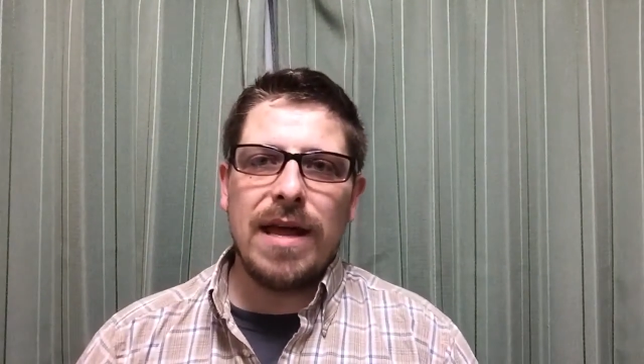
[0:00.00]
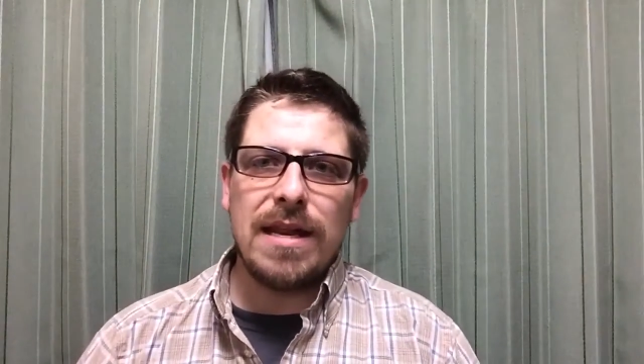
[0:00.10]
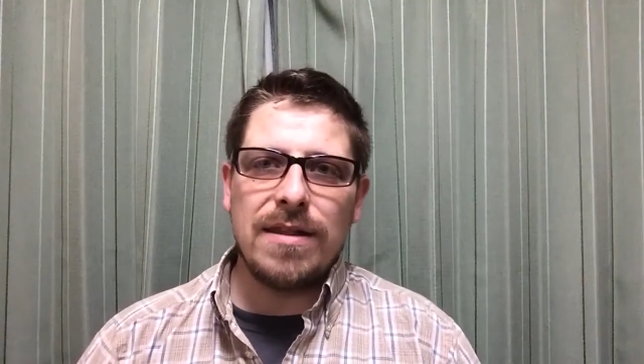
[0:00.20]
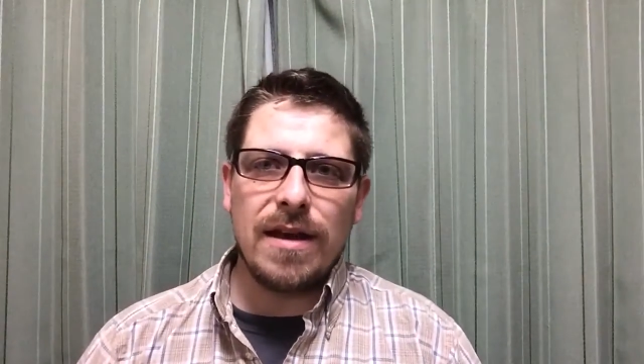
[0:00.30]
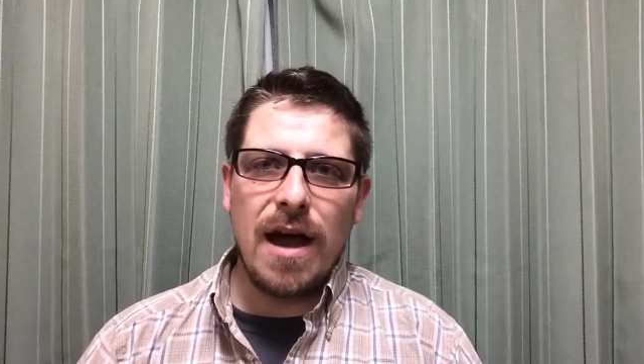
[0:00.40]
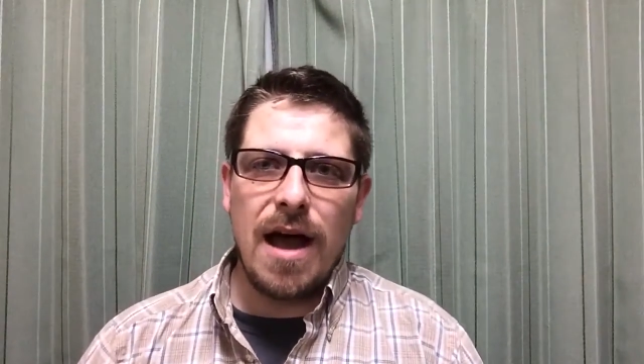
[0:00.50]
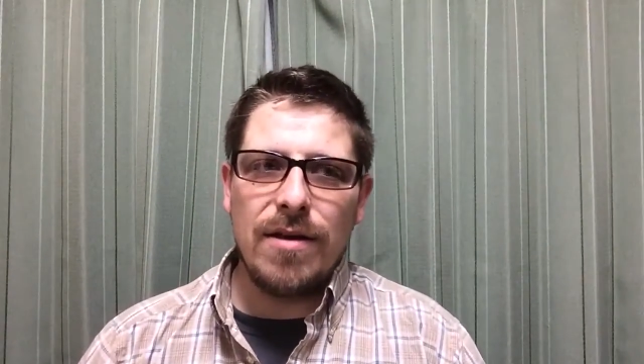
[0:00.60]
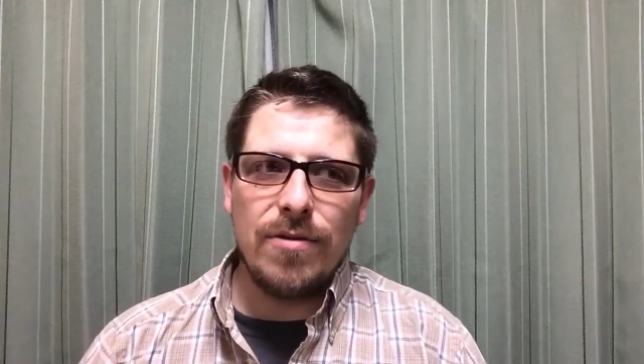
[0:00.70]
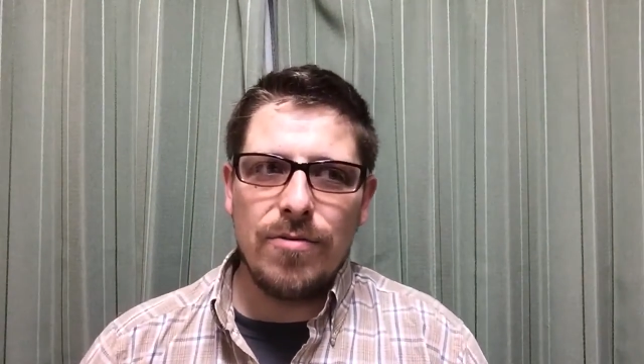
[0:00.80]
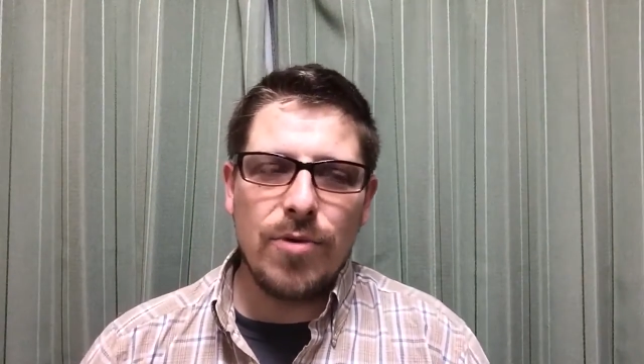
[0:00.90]
and the guy
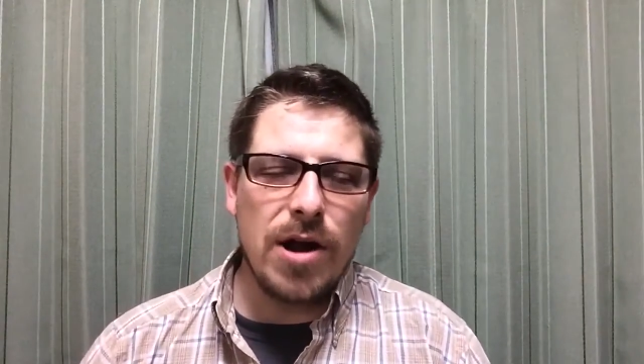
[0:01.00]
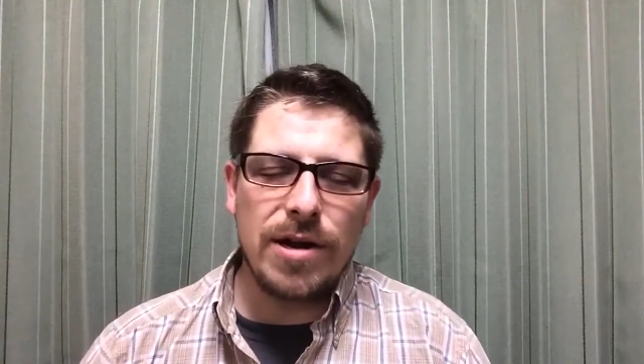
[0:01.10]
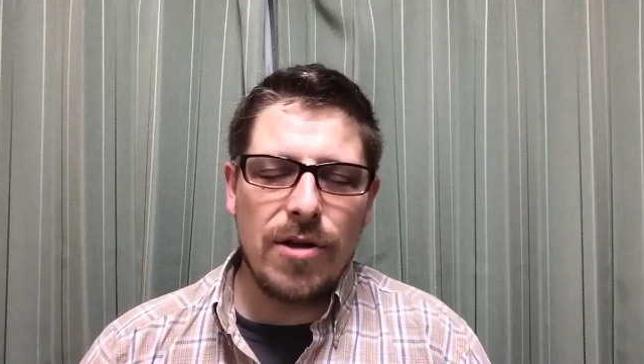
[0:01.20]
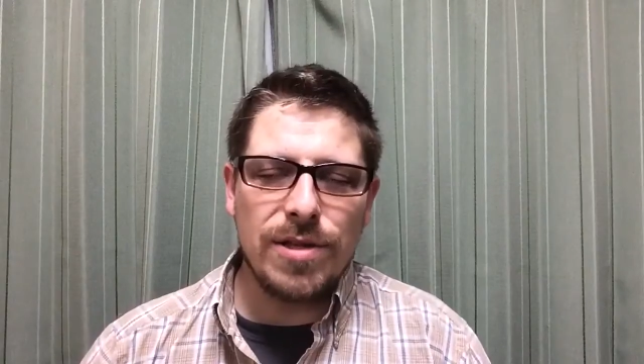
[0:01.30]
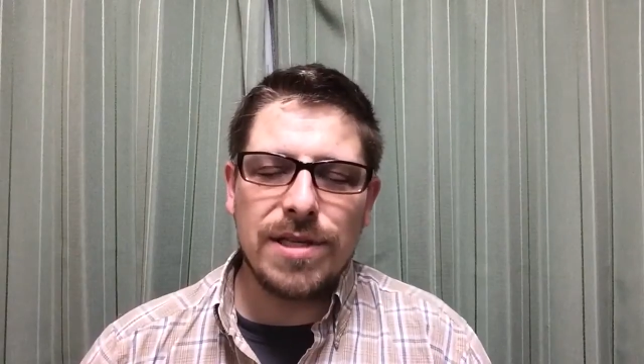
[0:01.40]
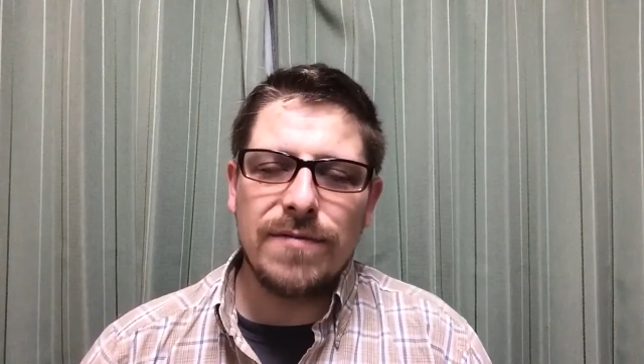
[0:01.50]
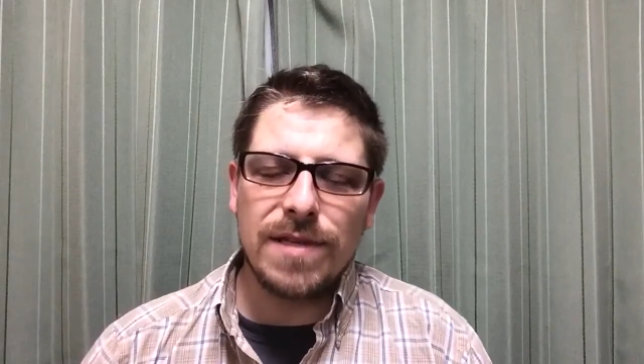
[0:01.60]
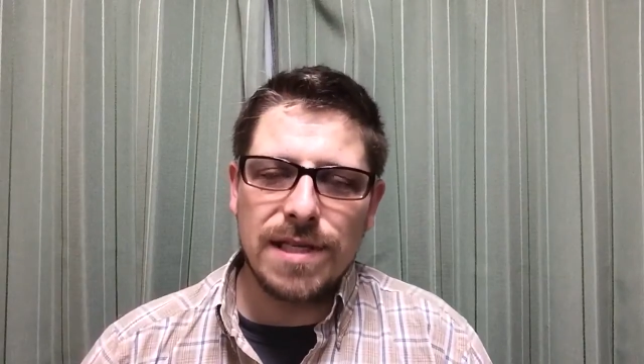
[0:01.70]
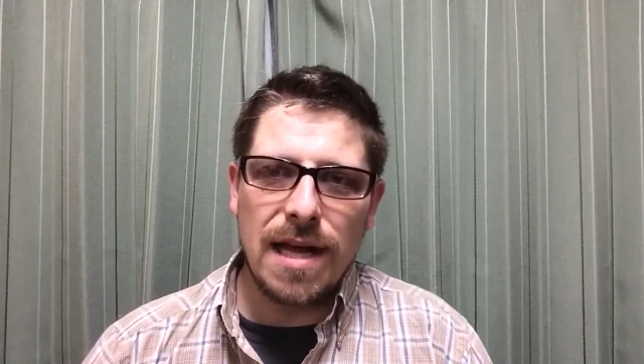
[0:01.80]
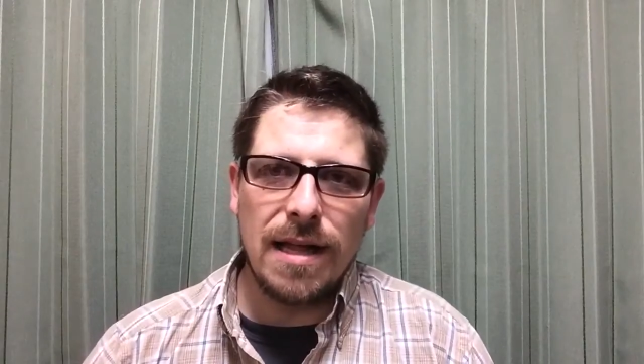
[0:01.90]
who brought in all the stuff to
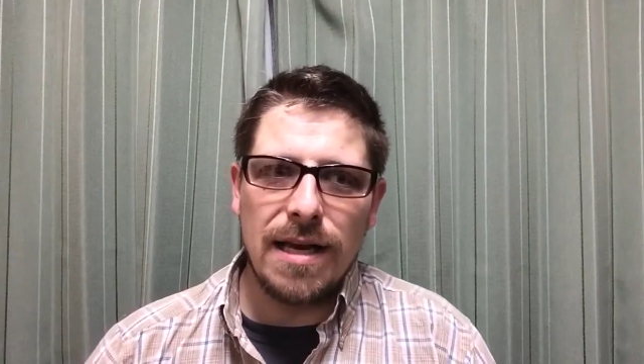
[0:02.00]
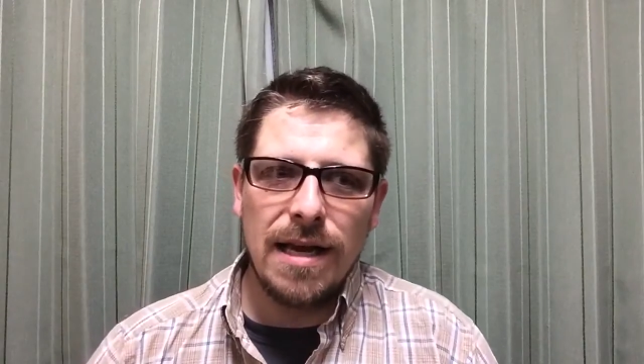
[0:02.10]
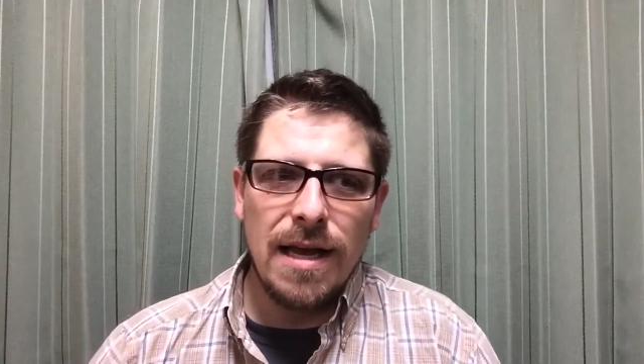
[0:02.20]
sell it